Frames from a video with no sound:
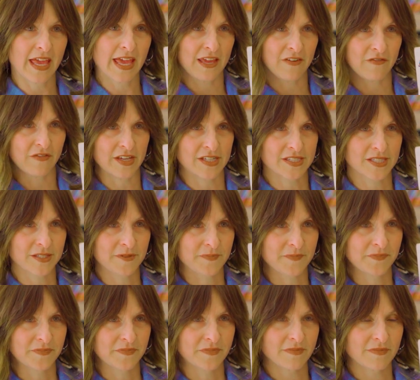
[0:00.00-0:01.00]
and vest.
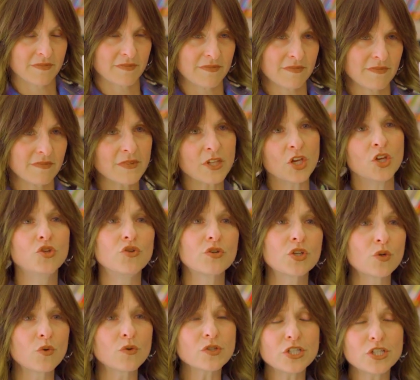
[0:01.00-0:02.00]
You
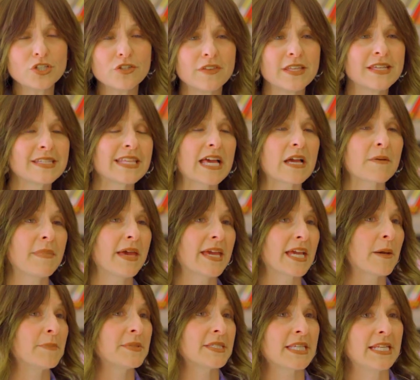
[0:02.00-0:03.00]
can also do things like
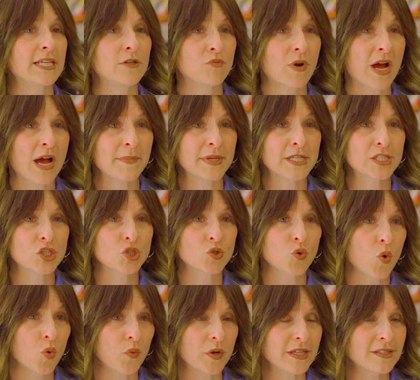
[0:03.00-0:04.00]
make up silly rhyming
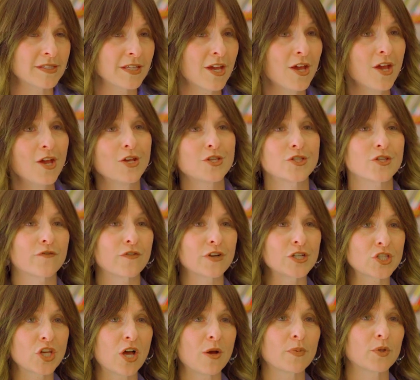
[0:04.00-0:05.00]
stories. So for
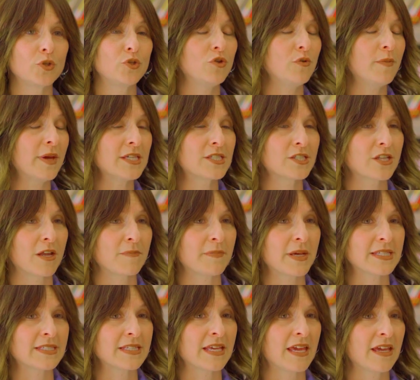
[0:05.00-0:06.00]
example, you may start
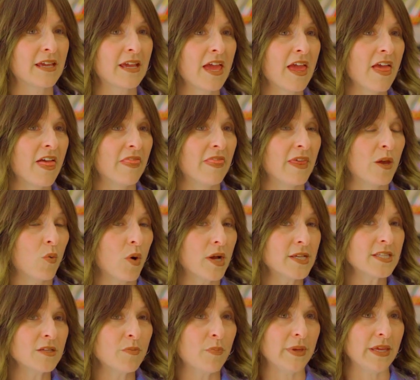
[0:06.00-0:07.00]
by saying, there
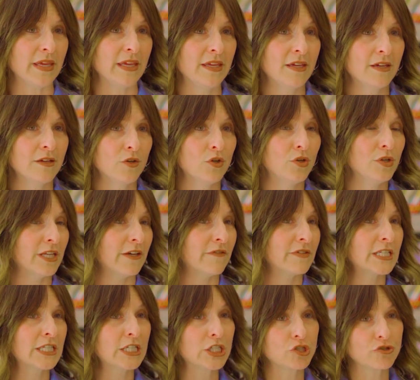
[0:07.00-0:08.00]
was a bee who
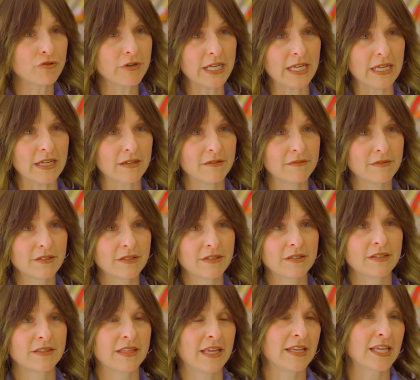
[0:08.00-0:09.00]
lived in a tree.
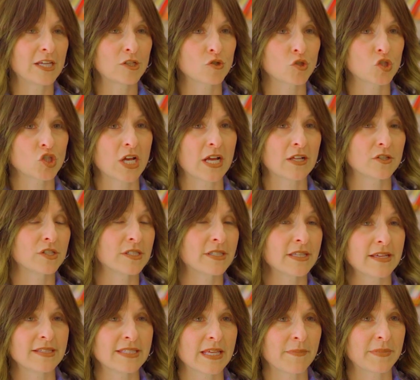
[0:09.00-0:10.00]
Then get your child to
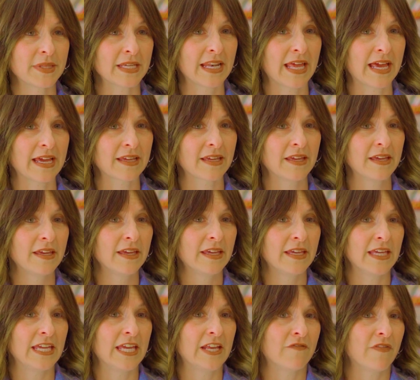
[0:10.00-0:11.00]
say something like,
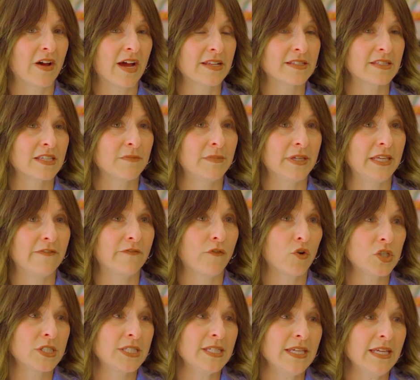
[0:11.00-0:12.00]
he invited me
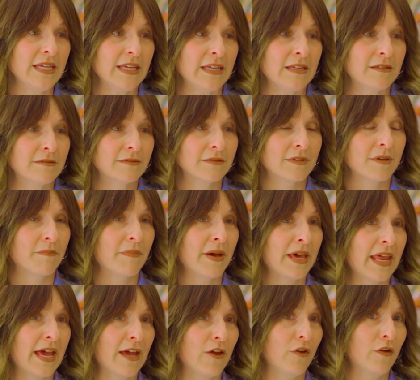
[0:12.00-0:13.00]
for tea,
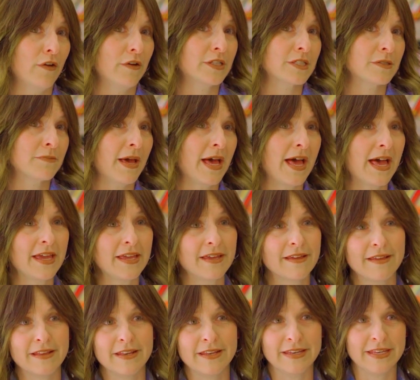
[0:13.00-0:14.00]
but I hurt my
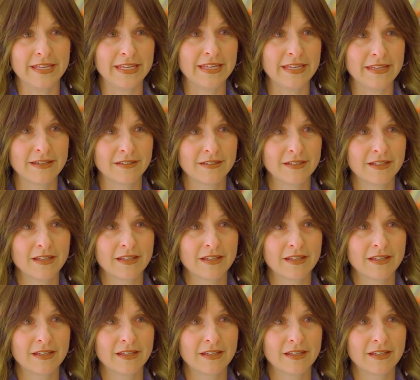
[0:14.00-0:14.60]
knee